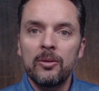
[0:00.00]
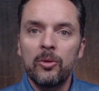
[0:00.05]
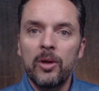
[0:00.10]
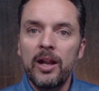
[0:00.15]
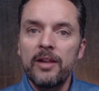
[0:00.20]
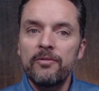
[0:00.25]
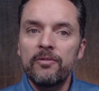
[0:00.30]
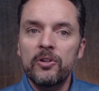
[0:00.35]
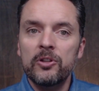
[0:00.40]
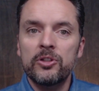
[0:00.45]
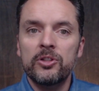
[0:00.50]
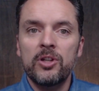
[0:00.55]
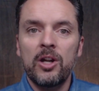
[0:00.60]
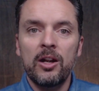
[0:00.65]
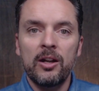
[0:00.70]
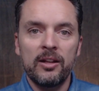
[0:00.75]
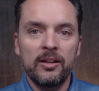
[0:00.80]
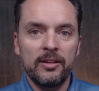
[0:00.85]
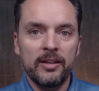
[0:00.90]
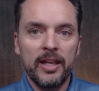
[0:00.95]
When I first
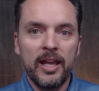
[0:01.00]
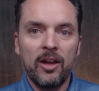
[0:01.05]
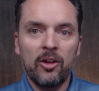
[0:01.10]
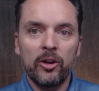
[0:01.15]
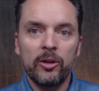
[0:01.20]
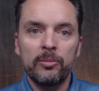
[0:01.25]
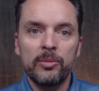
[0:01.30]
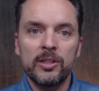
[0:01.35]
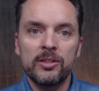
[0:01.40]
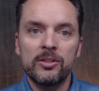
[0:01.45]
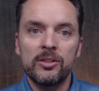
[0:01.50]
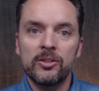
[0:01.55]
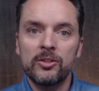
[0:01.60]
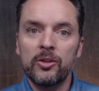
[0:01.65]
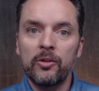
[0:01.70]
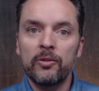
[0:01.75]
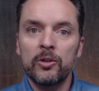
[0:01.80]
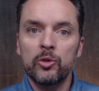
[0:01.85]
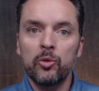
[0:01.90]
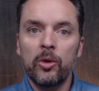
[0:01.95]
started in the gallery business
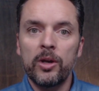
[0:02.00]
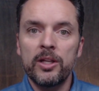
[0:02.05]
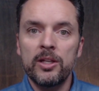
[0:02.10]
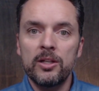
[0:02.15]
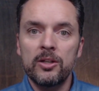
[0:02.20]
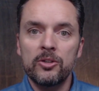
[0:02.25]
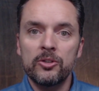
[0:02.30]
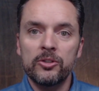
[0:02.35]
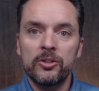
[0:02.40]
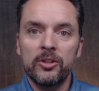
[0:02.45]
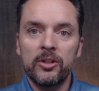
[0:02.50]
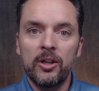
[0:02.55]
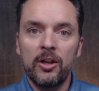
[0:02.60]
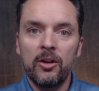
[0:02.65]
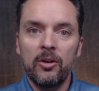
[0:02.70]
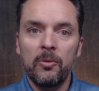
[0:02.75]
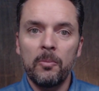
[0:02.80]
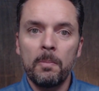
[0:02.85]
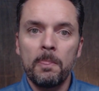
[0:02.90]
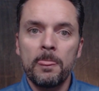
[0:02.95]
over 20 years
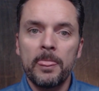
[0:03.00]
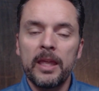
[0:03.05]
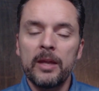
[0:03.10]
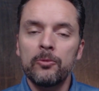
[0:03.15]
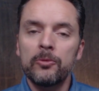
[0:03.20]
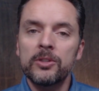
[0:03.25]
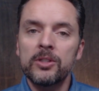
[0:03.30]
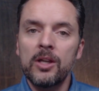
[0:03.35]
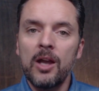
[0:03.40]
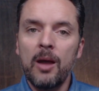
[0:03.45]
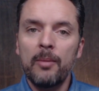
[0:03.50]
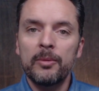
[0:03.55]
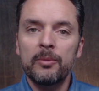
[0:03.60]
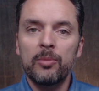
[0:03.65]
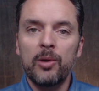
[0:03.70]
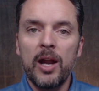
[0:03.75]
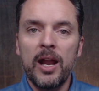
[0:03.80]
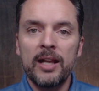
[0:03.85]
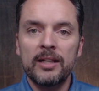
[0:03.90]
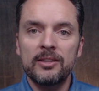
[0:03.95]
ago, it was common
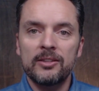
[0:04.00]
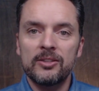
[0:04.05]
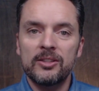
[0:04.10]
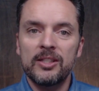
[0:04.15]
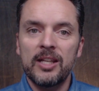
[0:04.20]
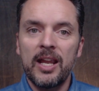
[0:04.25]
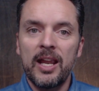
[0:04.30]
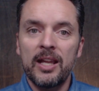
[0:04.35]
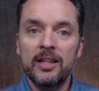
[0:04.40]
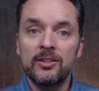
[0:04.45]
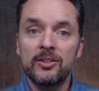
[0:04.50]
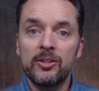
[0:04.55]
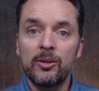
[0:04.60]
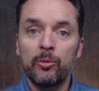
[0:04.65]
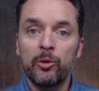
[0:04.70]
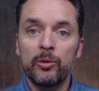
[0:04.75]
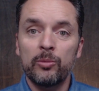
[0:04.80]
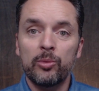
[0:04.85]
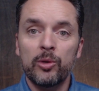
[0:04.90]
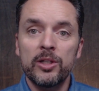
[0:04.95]
practice to hand
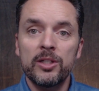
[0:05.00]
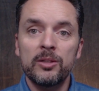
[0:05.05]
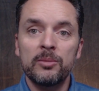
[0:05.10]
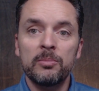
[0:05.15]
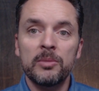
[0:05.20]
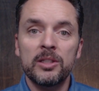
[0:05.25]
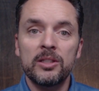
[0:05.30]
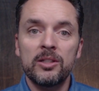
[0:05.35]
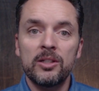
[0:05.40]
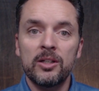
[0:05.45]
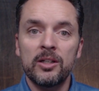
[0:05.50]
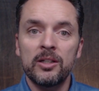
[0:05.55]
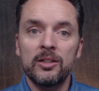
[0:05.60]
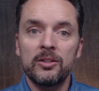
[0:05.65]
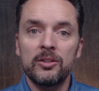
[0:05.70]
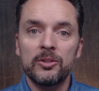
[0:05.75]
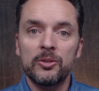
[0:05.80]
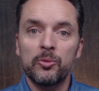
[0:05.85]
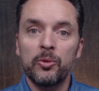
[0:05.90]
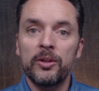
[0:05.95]
someone printed
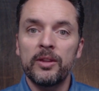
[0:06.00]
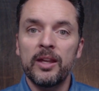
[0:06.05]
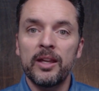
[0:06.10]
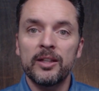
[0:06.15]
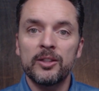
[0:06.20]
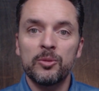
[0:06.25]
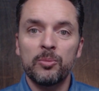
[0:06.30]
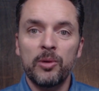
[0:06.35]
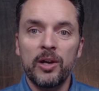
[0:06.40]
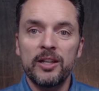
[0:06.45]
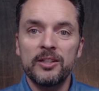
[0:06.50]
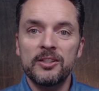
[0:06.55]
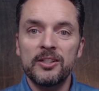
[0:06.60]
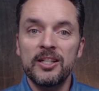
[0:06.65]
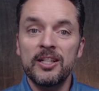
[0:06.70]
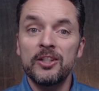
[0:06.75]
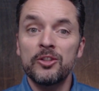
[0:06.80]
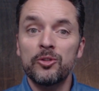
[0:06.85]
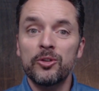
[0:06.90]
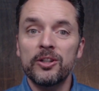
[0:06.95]
materials when they expressed
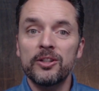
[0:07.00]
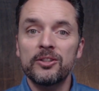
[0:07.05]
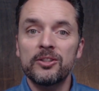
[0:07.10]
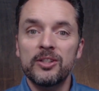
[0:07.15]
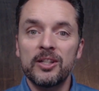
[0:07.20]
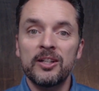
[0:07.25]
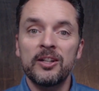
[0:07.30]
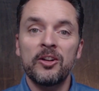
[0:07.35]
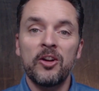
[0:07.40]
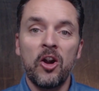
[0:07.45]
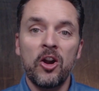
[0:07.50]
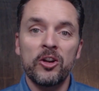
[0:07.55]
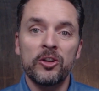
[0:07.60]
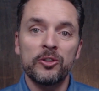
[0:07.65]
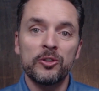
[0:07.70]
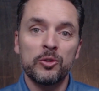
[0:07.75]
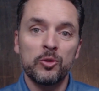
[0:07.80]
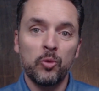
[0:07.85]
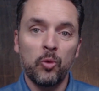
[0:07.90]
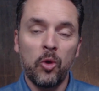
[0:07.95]
interest in an
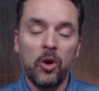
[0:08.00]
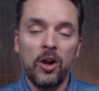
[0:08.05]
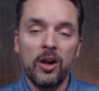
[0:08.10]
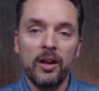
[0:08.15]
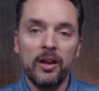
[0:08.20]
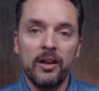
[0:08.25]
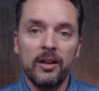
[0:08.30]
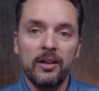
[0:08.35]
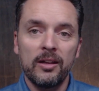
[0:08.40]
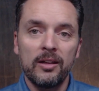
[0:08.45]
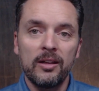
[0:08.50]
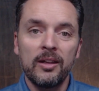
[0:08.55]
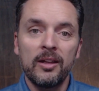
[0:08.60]
artist's work.